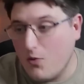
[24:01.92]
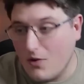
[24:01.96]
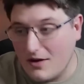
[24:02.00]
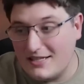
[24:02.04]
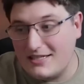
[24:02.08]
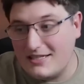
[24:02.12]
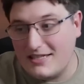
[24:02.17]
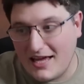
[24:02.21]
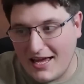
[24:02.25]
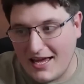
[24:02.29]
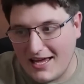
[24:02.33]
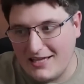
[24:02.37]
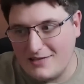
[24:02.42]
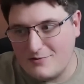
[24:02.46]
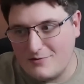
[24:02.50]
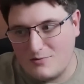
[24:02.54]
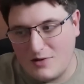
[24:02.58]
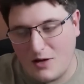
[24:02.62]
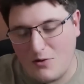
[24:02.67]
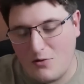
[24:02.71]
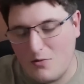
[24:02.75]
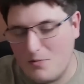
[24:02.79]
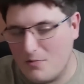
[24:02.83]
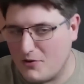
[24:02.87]
One day
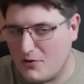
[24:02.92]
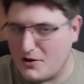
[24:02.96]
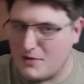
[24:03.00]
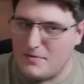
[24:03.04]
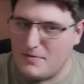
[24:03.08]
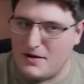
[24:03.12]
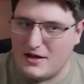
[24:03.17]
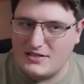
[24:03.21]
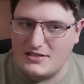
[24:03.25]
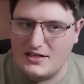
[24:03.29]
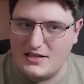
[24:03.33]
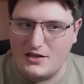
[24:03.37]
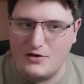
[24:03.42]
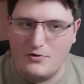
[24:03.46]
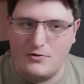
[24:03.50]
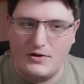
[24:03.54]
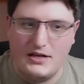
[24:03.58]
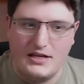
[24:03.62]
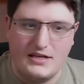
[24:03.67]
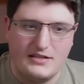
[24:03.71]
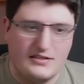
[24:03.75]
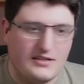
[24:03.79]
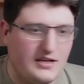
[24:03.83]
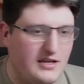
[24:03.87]
they will bring back
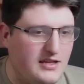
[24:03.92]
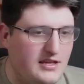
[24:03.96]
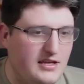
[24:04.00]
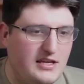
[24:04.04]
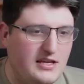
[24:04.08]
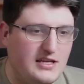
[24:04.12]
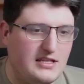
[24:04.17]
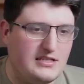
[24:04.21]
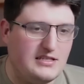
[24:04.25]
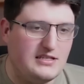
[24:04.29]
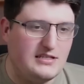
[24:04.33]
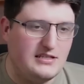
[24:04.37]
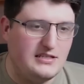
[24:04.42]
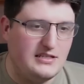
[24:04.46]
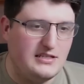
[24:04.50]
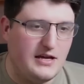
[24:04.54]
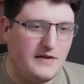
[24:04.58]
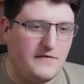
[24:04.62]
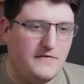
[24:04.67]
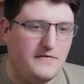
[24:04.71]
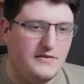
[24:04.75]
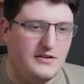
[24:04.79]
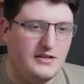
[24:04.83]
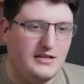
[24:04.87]
Sanguinius. I think it's
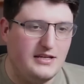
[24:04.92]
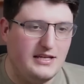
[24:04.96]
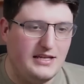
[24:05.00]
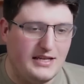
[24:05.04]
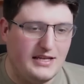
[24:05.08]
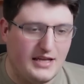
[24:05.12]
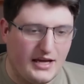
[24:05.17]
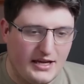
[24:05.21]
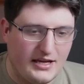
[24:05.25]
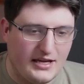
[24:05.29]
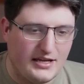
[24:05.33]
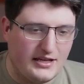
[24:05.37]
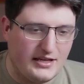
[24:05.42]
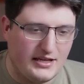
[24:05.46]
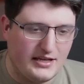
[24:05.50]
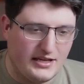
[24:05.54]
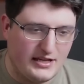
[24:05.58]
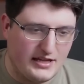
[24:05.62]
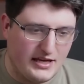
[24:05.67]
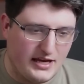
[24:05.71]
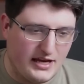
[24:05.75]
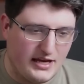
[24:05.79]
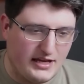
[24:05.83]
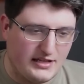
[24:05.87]
definitely
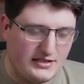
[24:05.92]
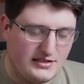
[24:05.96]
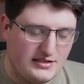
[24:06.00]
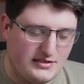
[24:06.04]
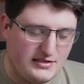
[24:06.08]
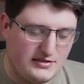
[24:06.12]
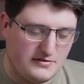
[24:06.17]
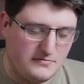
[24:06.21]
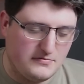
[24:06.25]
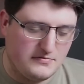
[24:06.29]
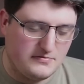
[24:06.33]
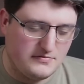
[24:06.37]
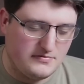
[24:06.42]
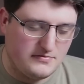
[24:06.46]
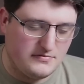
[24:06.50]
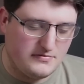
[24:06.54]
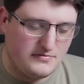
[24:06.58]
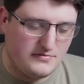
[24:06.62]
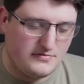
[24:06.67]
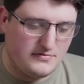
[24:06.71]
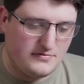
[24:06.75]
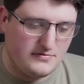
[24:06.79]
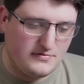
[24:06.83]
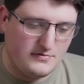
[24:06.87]
likely that
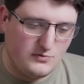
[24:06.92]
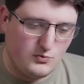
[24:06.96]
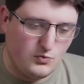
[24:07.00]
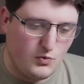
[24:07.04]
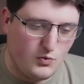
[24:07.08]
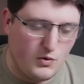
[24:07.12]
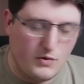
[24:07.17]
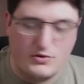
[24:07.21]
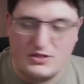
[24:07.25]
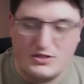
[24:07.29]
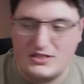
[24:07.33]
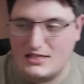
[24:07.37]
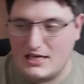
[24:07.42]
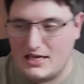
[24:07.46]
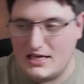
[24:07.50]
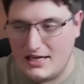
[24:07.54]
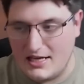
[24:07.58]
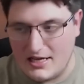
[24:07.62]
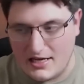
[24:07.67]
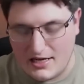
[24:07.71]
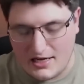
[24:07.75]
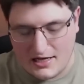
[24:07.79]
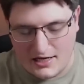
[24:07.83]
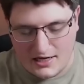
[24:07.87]
we'll
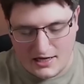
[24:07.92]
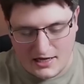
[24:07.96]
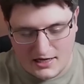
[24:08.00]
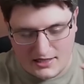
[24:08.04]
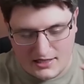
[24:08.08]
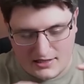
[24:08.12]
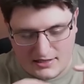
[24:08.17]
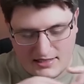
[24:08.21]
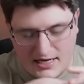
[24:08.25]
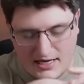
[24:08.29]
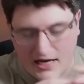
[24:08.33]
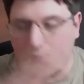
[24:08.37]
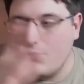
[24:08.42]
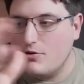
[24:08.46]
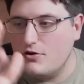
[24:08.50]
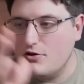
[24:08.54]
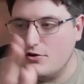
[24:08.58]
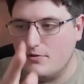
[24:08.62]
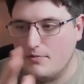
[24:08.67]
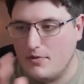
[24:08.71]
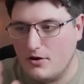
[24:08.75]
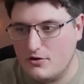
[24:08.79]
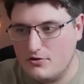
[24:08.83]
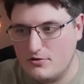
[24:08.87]
see a
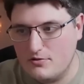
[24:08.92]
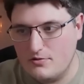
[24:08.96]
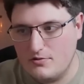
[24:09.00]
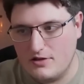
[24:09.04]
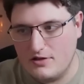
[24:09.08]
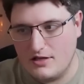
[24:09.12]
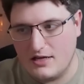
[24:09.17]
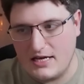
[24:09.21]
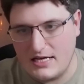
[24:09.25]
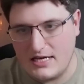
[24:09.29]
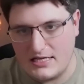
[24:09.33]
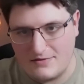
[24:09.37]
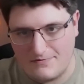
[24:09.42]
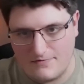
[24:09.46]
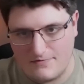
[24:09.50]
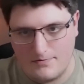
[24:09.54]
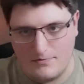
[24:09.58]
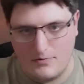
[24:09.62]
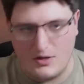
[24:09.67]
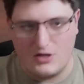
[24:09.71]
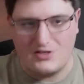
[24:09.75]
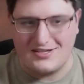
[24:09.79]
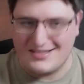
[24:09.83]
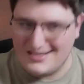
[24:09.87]
Sanguinor model that is
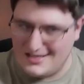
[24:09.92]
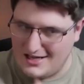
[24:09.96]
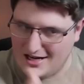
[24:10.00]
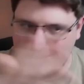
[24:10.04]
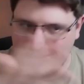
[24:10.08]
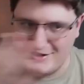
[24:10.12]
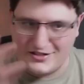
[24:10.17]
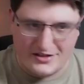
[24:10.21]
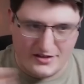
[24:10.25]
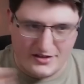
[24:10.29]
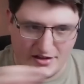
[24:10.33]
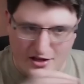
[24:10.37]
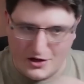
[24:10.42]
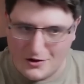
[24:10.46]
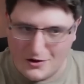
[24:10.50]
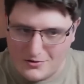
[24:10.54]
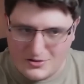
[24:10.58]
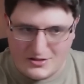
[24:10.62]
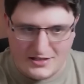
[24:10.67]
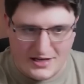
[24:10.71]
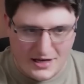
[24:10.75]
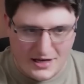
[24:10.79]
much larger than the old